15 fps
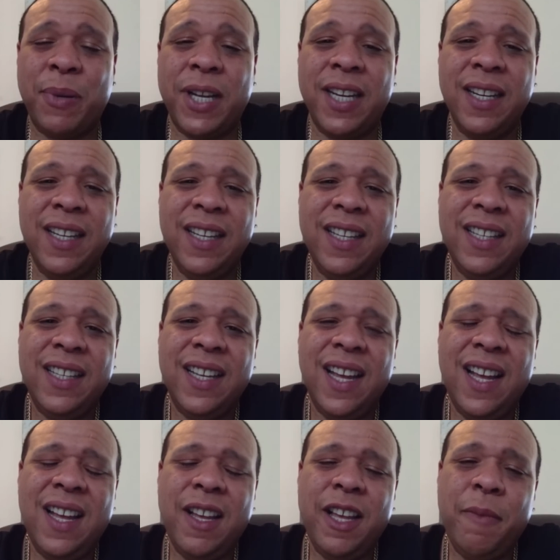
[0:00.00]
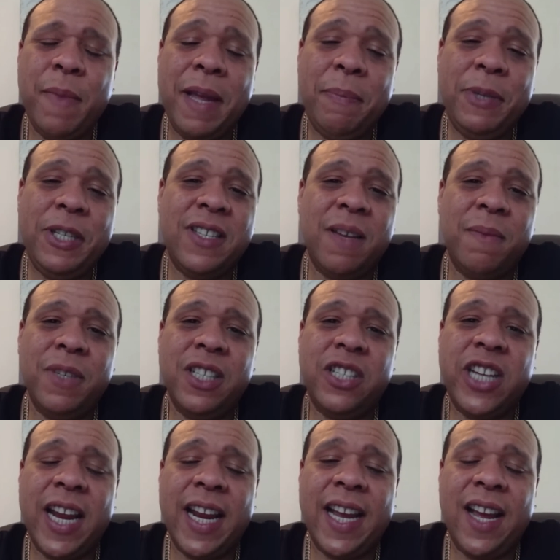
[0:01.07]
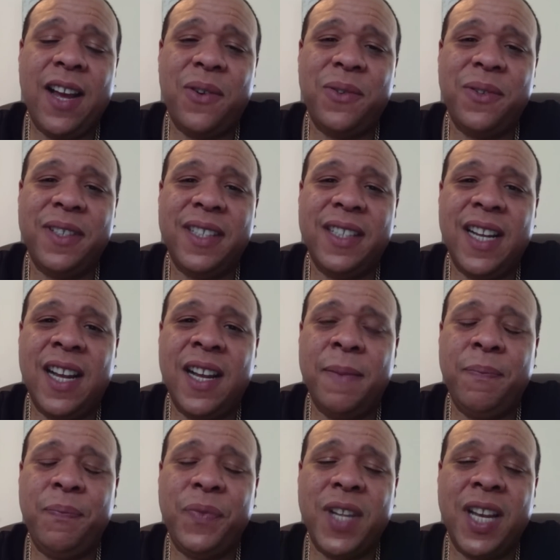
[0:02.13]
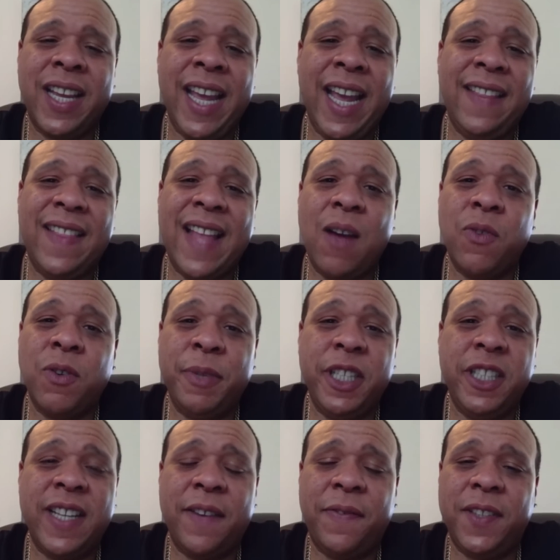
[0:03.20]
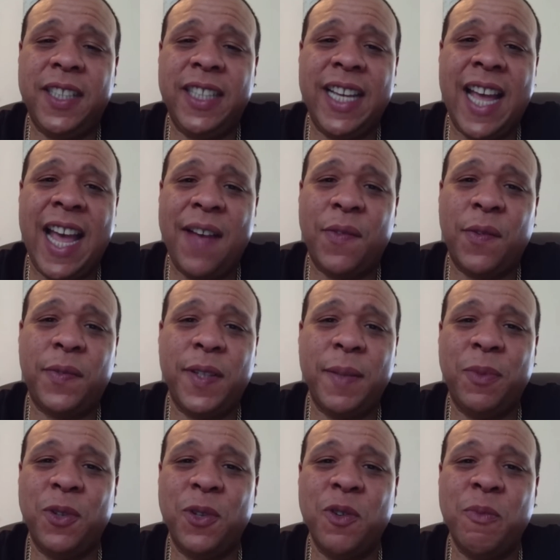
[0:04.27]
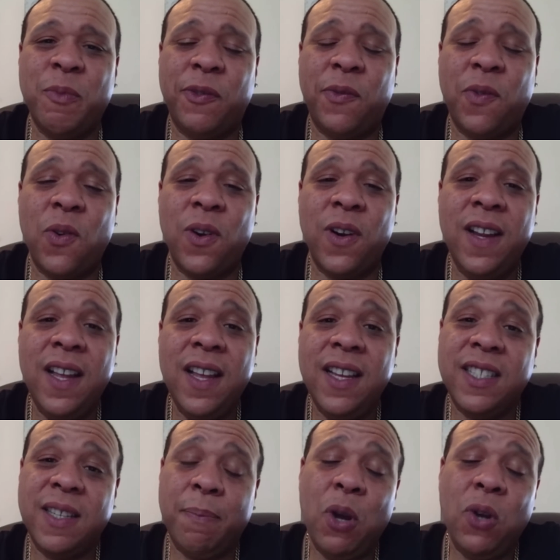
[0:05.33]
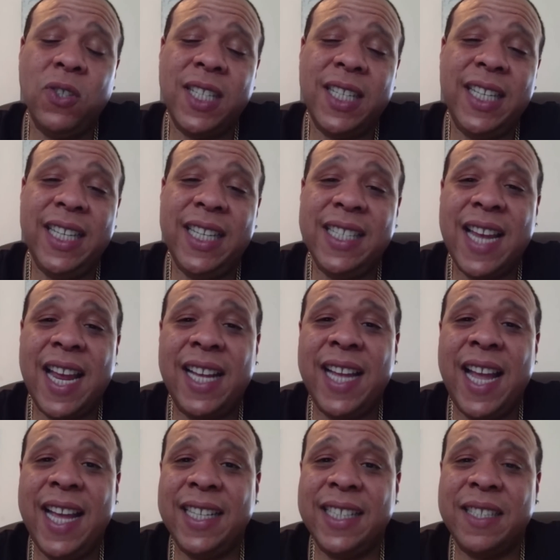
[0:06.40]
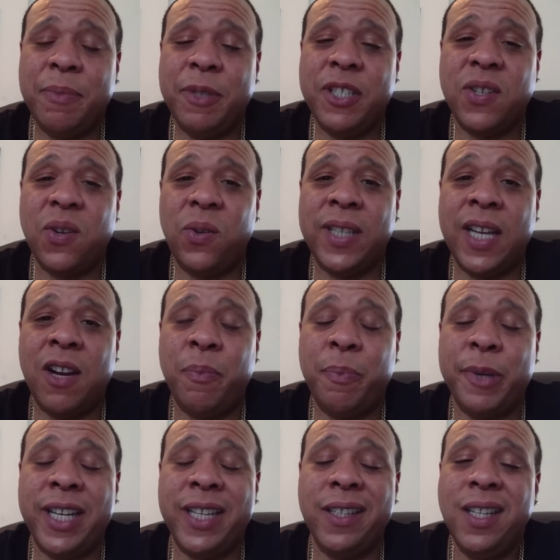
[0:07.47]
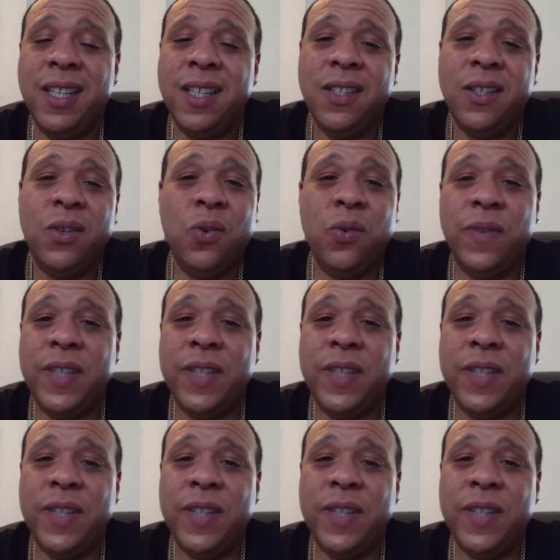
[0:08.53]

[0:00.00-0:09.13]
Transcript: but it might be something to check out. Again, that would be definitely have a flip through before. Supposedly it is heading to be sold out, but who